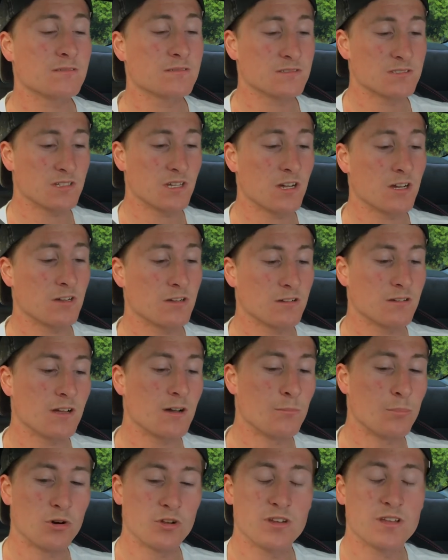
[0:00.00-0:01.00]
So
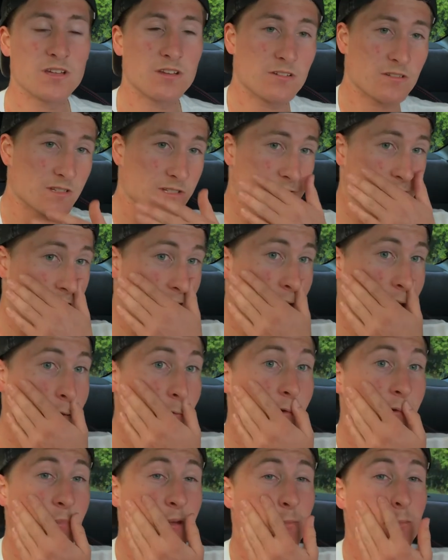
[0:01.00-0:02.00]
a body kit on this car
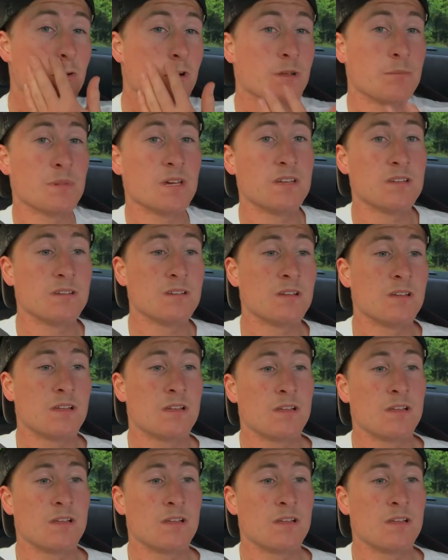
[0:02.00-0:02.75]
would be pretty mean.